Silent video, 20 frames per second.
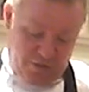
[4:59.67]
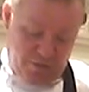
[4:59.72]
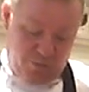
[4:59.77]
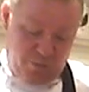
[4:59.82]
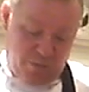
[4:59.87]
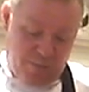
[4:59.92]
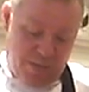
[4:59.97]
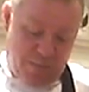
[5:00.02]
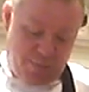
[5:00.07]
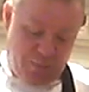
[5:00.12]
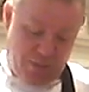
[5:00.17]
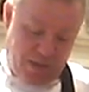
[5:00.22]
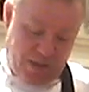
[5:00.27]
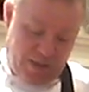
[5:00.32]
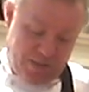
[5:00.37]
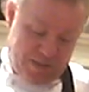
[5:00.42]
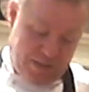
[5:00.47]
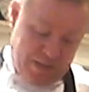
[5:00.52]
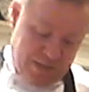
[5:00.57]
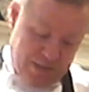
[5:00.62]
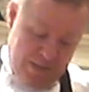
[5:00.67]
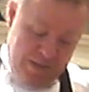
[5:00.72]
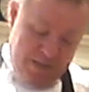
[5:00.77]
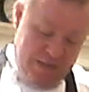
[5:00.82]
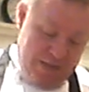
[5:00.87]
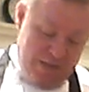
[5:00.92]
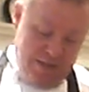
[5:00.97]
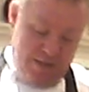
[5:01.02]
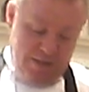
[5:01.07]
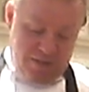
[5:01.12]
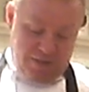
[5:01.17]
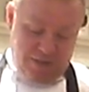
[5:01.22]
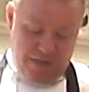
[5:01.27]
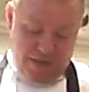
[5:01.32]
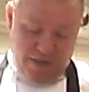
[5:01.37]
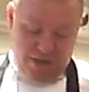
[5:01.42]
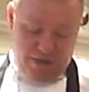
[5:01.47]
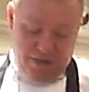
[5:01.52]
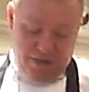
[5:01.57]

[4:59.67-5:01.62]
Do remember that. Okay.